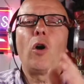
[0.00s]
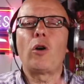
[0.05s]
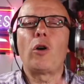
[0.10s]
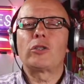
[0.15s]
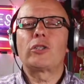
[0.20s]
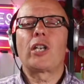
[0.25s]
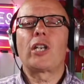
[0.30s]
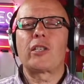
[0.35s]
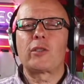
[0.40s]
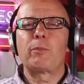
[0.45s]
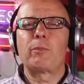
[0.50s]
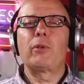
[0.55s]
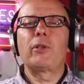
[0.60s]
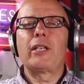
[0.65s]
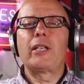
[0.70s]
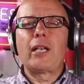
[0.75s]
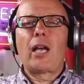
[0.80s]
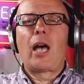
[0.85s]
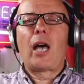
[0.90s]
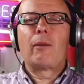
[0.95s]
just
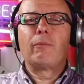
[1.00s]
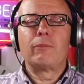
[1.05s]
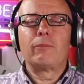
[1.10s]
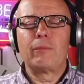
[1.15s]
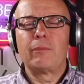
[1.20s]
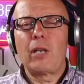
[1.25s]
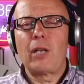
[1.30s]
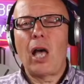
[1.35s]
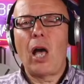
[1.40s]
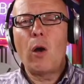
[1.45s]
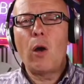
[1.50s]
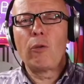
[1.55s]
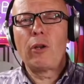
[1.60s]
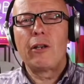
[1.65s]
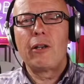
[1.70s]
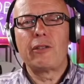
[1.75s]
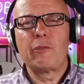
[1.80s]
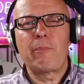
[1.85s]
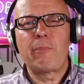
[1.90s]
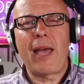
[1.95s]
putting up a whole
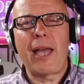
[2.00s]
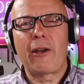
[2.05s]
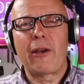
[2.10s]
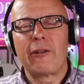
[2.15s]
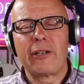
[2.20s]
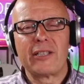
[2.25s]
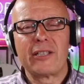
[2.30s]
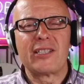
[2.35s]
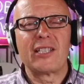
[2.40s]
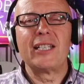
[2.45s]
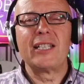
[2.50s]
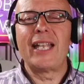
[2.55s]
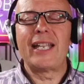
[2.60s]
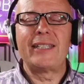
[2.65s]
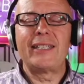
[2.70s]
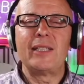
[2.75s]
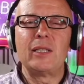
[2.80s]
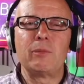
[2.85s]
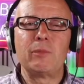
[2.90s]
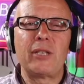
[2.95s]
load of barriers and
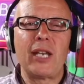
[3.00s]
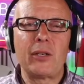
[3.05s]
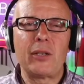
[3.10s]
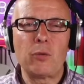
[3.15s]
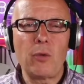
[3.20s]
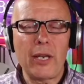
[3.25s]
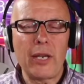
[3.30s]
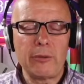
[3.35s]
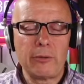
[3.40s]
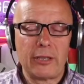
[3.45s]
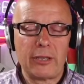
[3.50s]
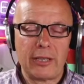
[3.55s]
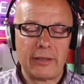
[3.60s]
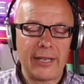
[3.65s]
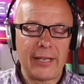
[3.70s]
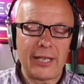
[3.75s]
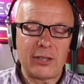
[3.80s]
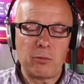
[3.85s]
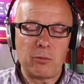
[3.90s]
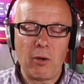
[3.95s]
letting them get away with it.
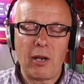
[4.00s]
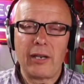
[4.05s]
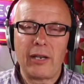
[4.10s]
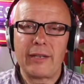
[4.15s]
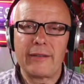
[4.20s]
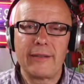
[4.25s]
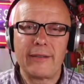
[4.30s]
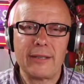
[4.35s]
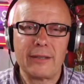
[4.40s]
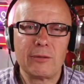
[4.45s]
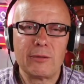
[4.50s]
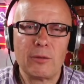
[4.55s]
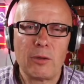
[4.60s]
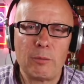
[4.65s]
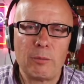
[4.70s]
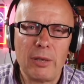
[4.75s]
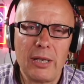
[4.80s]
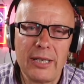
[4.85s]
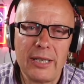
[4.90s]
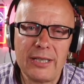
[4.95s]
That's why I think the
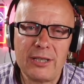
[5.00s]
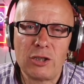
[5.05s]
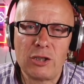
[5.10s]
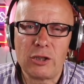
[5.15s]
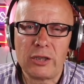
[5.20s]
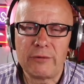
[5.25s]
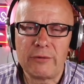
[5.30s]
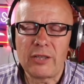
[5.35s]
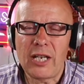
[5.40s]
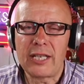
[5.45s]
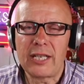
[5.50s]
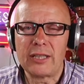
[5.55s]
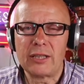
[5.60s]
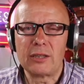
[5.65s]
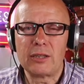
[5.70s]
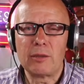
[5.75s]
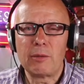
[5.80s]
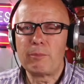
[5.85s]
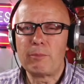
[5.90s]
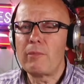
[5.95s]
police should have
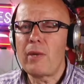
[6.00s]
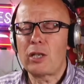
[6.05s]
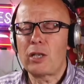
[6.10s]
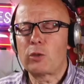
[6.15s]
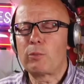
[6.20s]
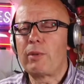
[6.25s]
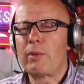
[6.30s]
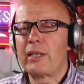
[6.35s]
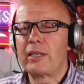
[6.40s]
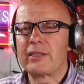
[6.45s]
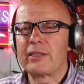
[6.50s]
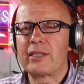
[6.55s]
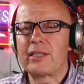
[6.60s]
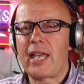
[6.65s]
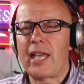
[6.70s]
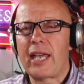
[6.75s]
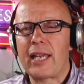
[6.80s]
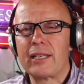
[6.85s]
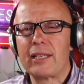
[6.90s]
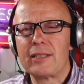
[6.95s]
taken a much bigger
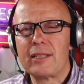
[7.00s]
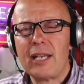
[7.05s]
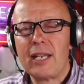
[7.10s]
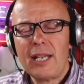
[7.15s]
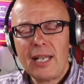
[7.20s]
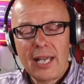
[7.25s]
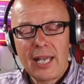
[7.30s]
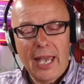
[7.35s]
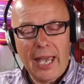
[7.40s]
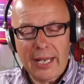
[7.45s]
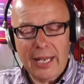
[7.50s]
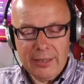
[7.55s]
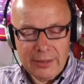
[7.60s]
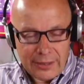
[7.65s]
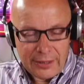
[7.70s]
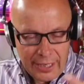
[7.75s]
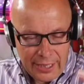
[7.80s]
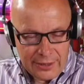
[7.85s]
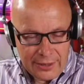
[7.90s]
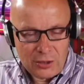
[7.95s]
stand,
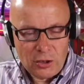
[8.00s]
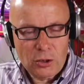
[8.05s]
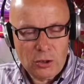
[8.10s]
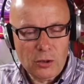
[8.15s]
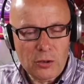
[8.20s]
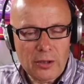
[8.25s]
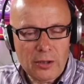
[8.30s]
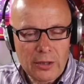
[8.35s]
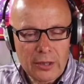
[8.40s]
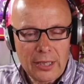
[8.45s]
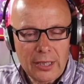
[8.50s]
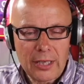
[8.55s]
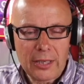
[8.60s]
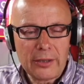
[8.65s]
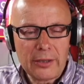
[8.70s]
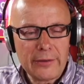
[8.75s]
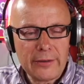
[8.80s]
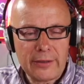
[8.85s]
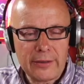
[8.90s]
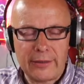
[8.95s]
and kids should
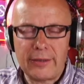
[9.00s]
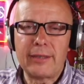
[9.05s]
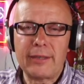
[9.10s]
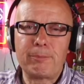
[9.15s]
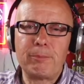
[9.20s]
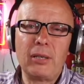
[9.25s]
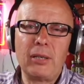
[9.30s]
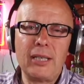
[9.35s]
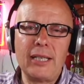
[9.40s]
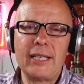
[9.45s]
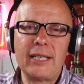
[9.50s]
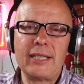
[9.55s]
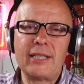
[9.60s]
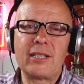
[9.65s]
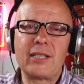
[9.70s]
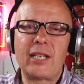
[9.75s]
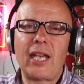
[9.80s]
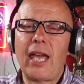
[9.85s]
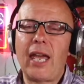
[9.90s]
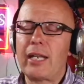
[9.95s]
learn that the
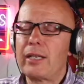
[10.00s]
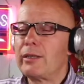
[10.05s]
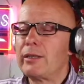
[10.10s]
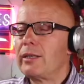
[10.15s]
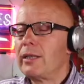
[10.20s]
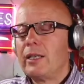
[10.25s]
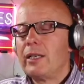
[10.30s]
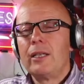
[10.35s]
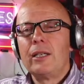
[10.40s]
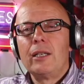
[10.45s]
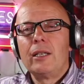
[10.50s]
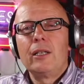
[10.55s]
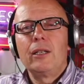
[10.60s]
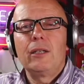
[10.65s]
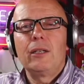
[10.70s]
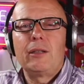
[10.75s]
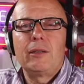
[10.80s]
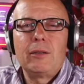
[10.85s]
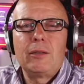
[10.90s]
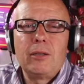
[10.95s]
police can,
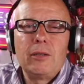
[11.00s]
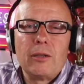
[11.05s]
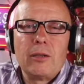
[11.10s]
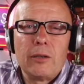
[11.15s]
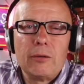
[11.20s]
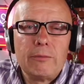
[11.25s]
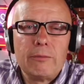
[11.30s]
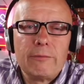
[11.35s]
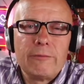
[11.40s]
you know,